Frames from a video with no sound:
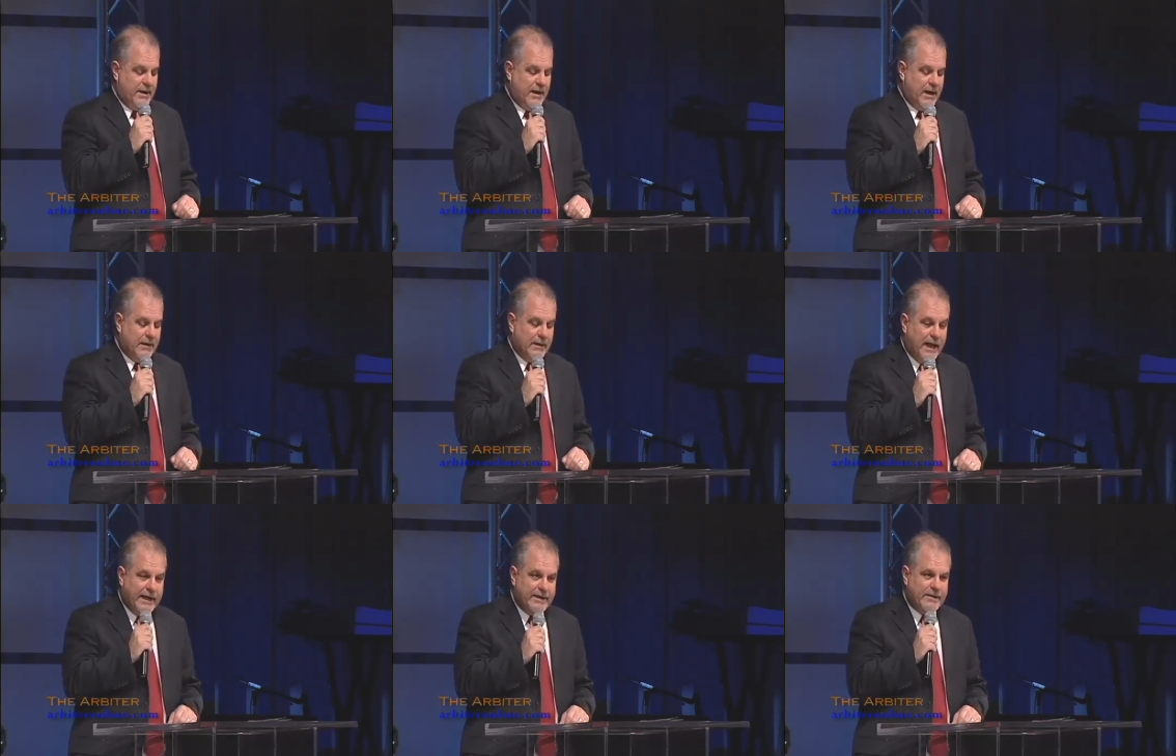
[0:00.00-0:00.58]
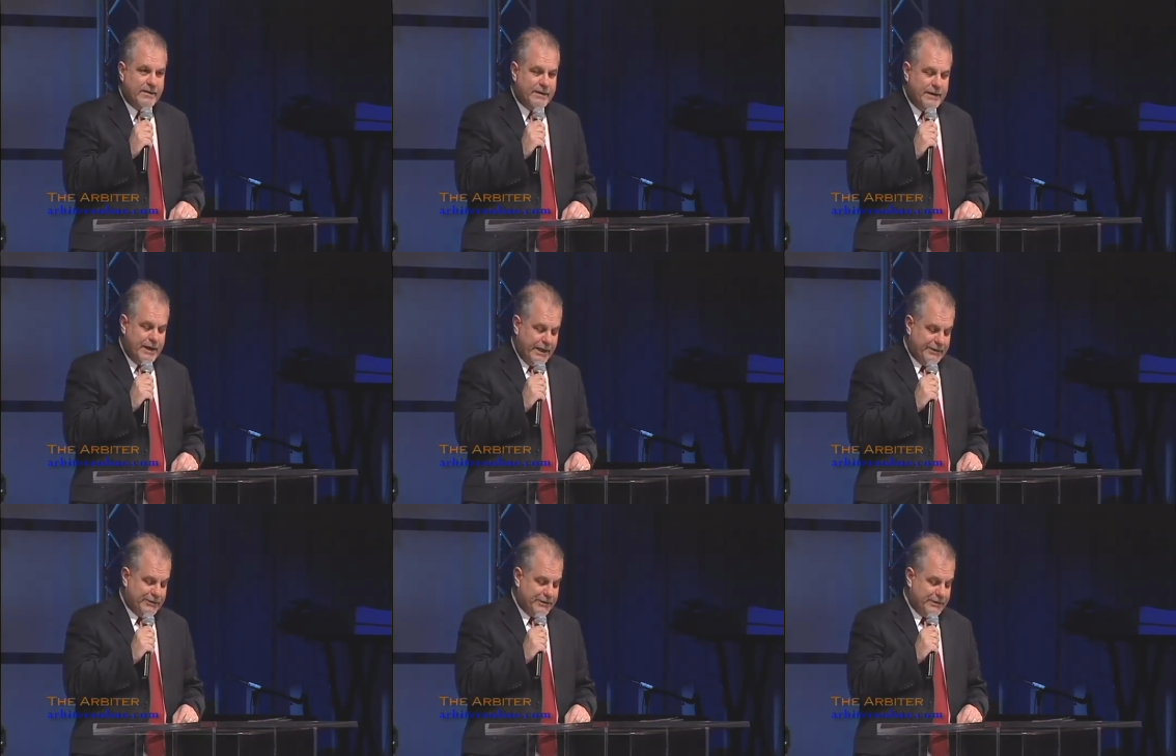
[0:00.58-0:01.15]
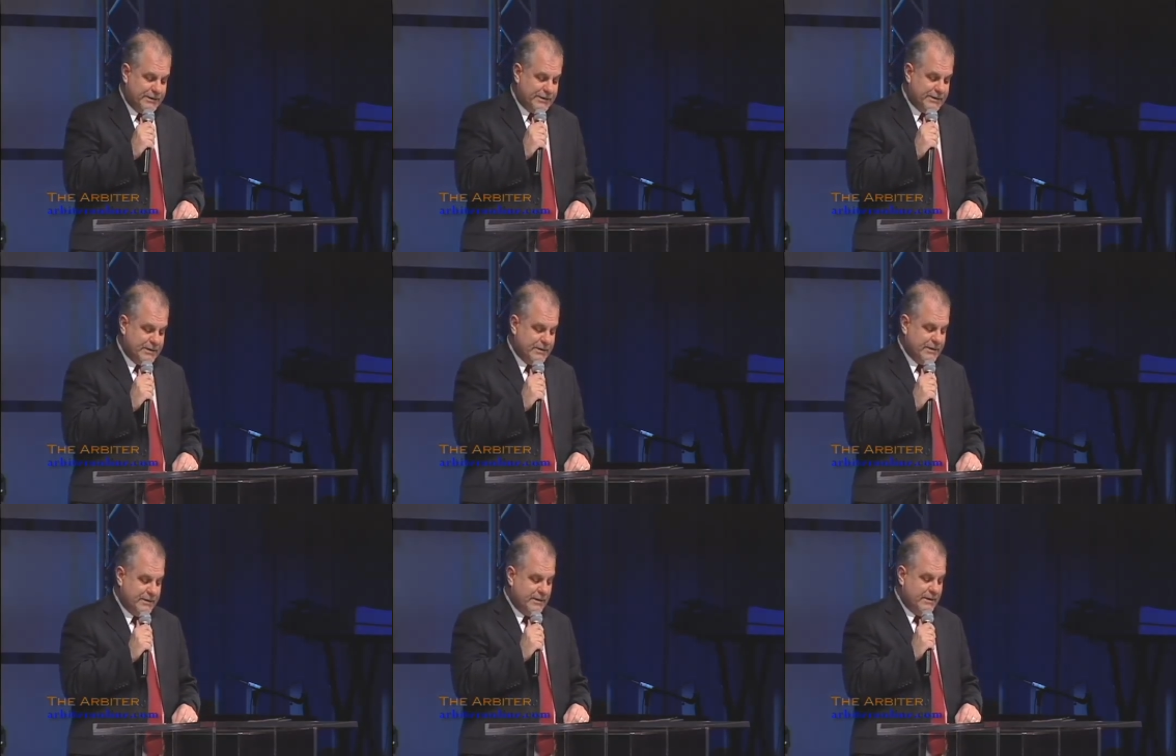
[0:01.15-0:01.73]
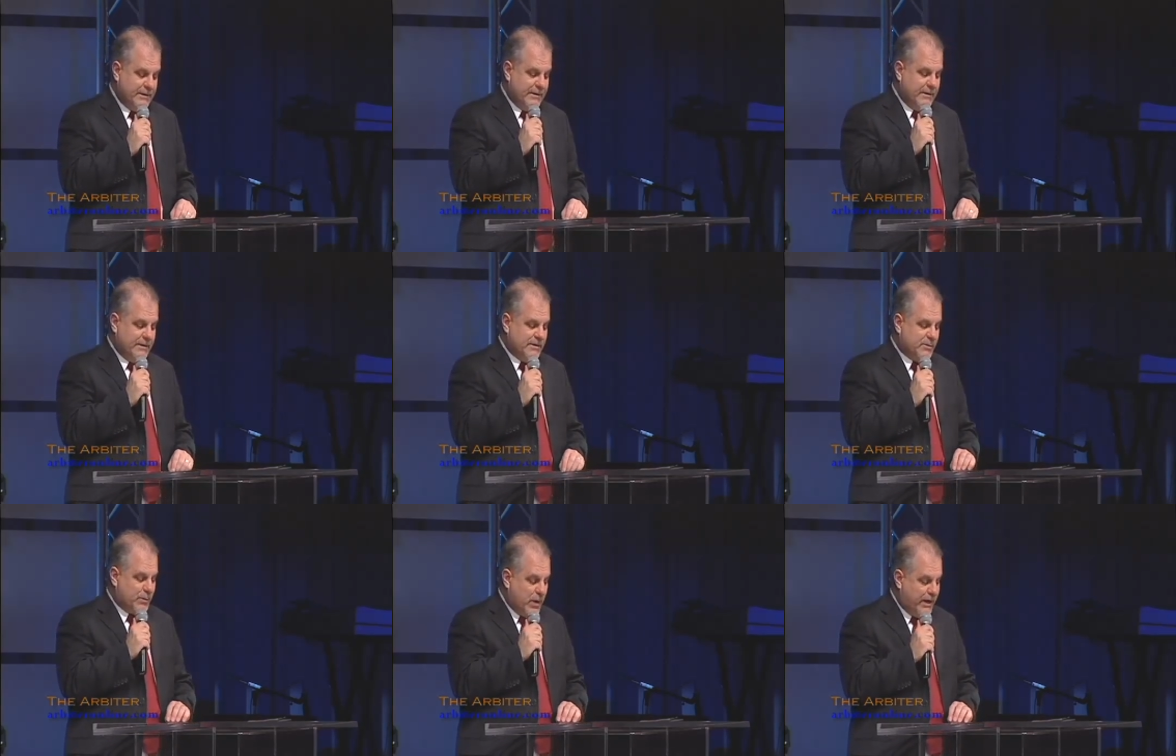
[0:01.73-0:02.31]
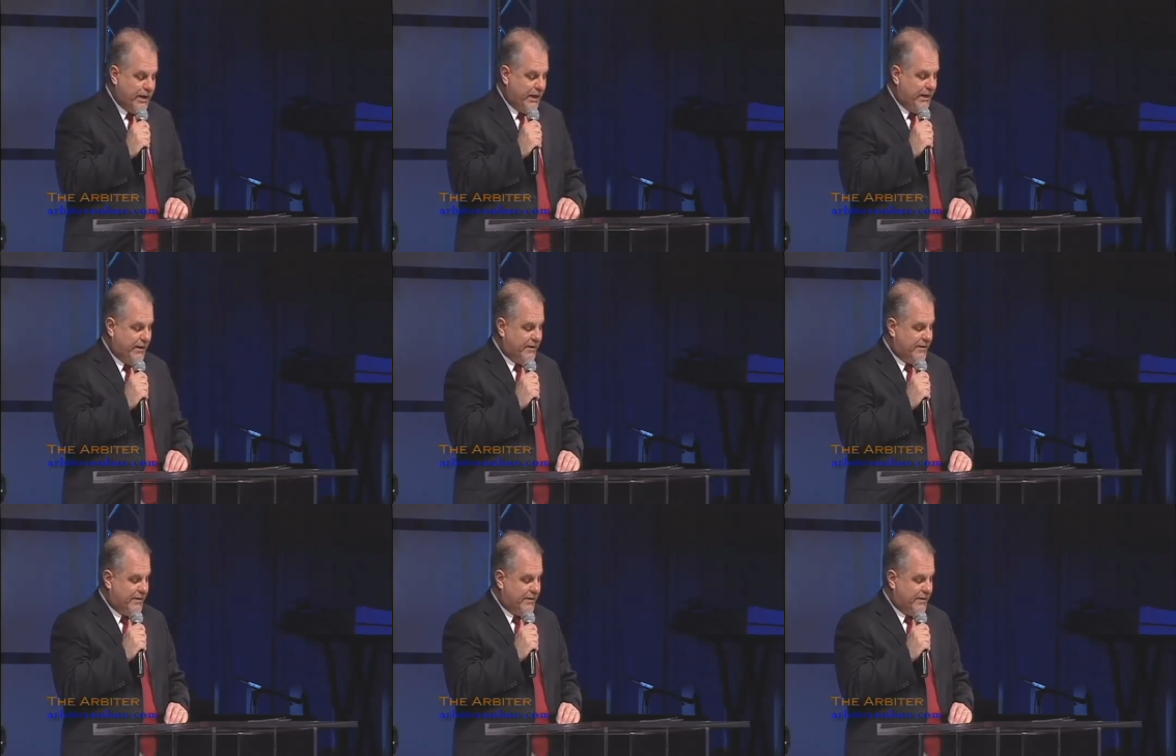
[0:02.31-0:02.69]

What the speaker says: a light to the nations, spreading